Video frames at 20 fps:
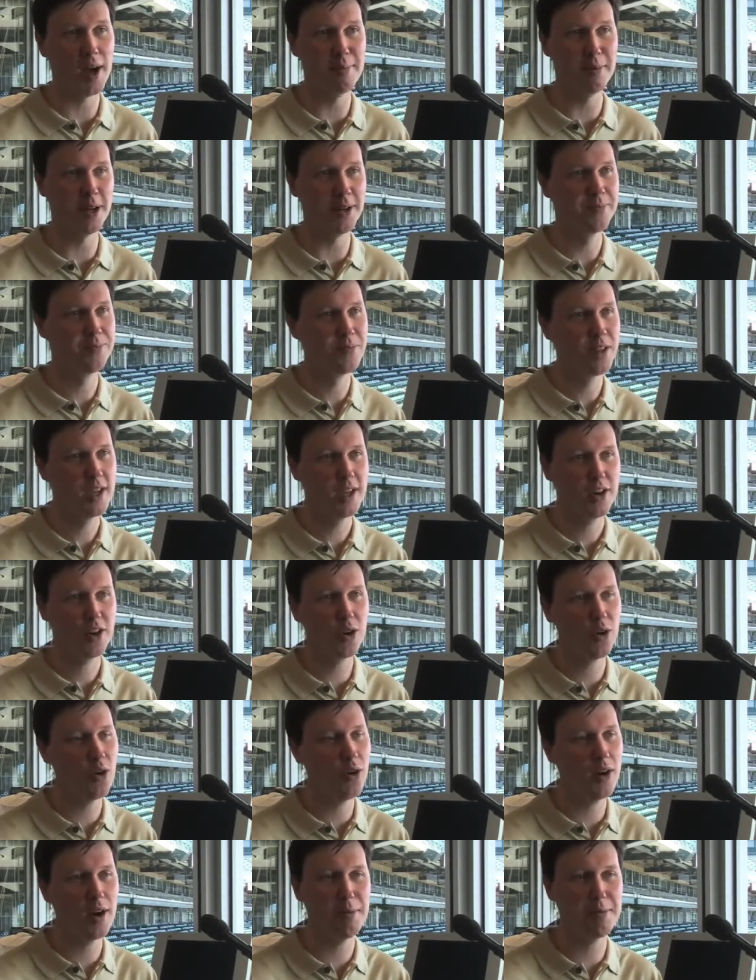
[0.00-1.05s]
But
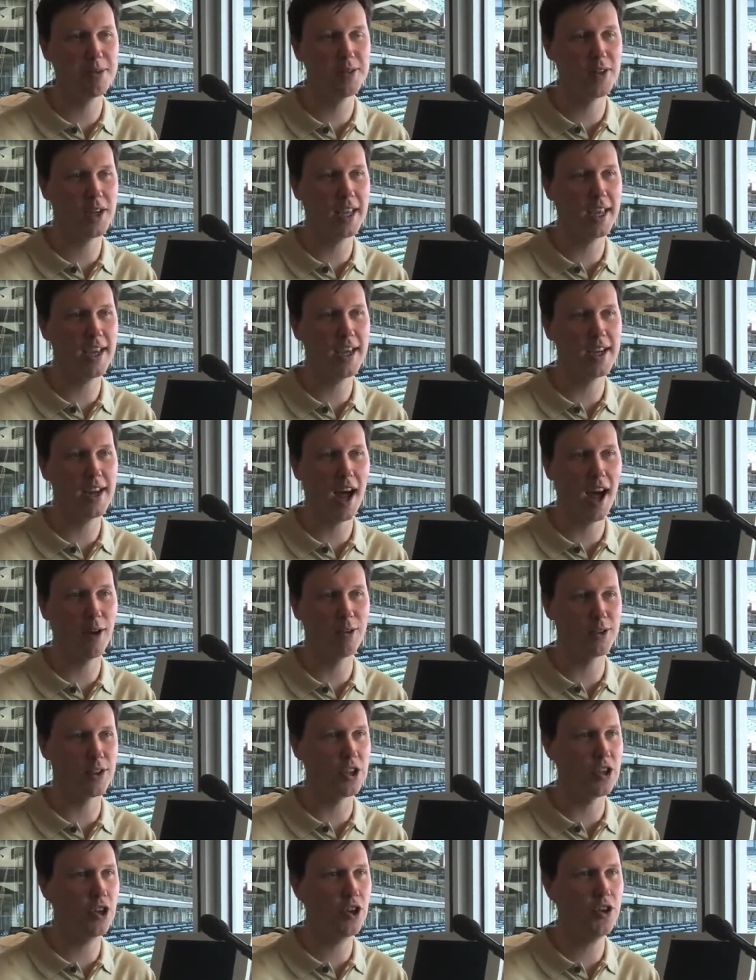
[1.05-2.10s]
growing up as a kid, I was
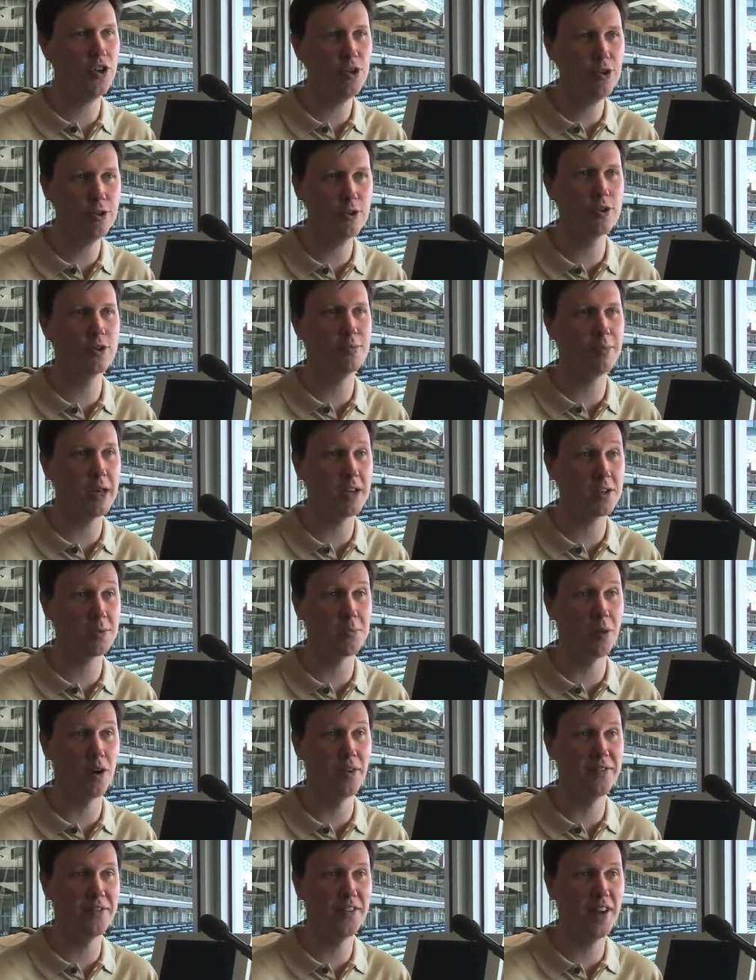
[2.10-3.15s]
a huge
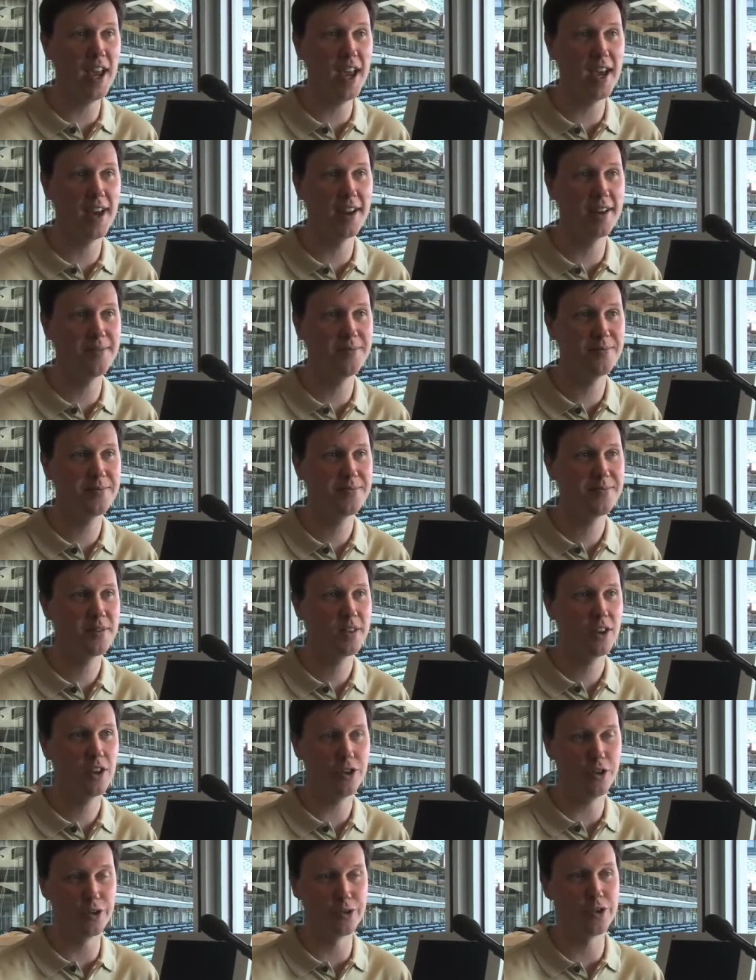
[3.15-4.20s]
baseball fan,
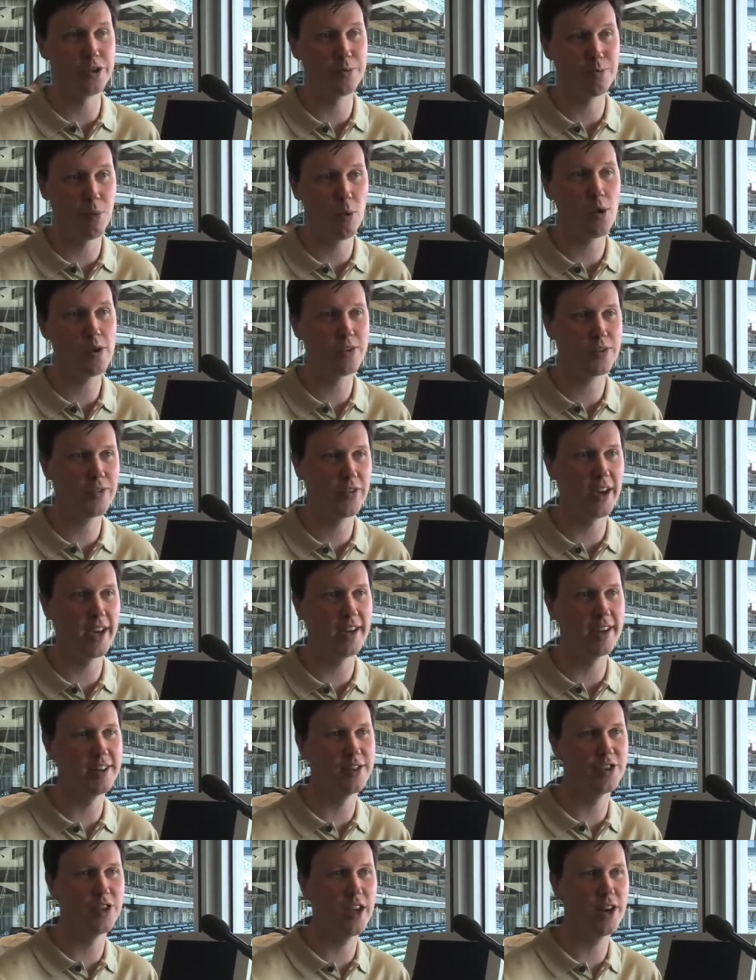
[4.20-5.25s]
huge sports fan
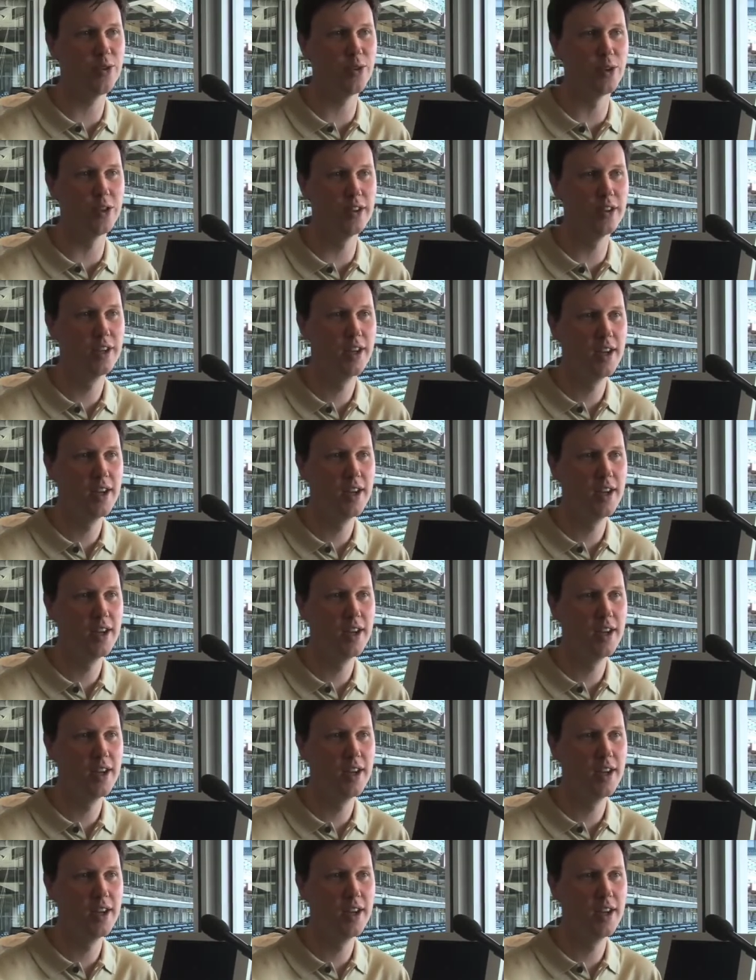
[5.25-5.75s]
in general.